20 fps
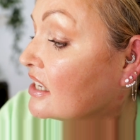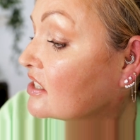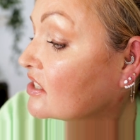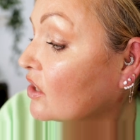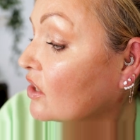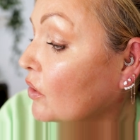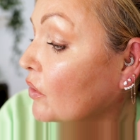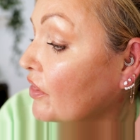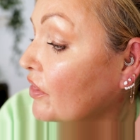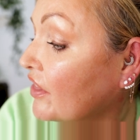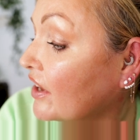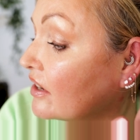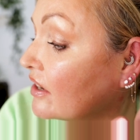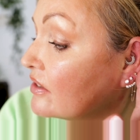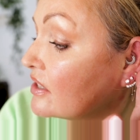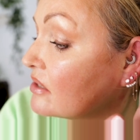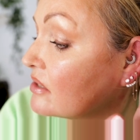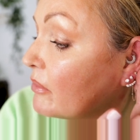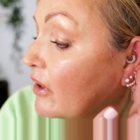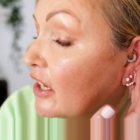So there
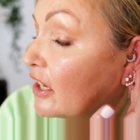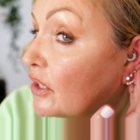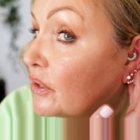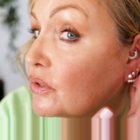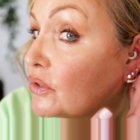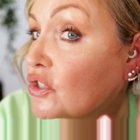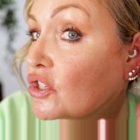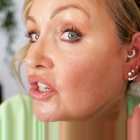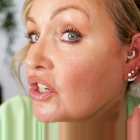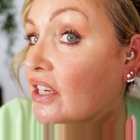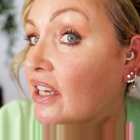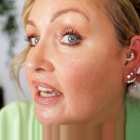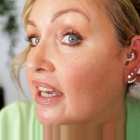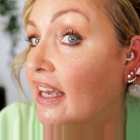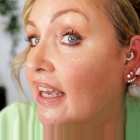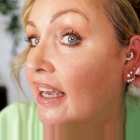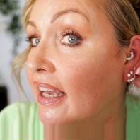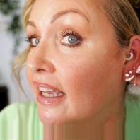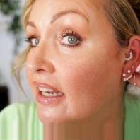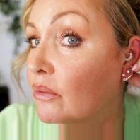is my Lucia
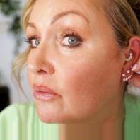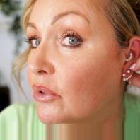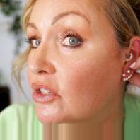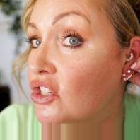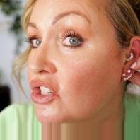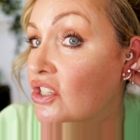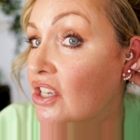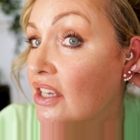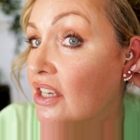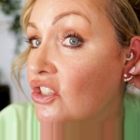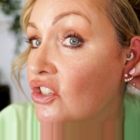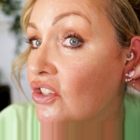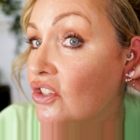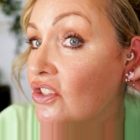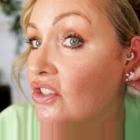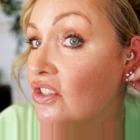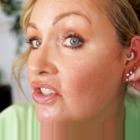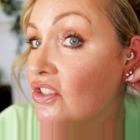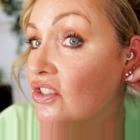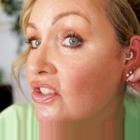in, which is
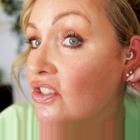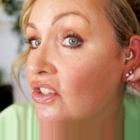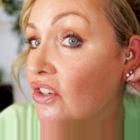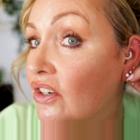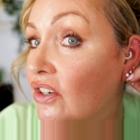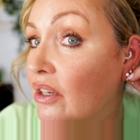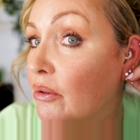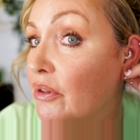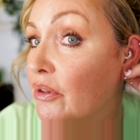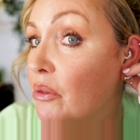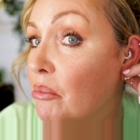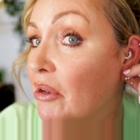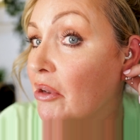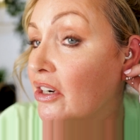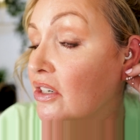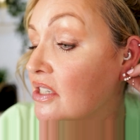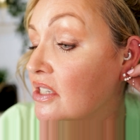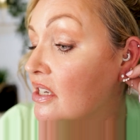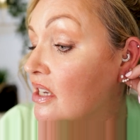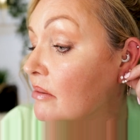just stunning with the
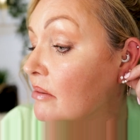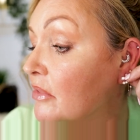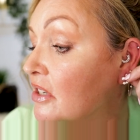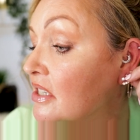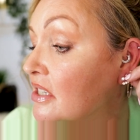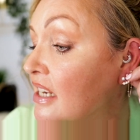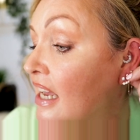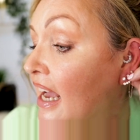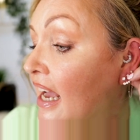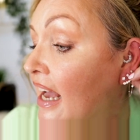bigger diamond.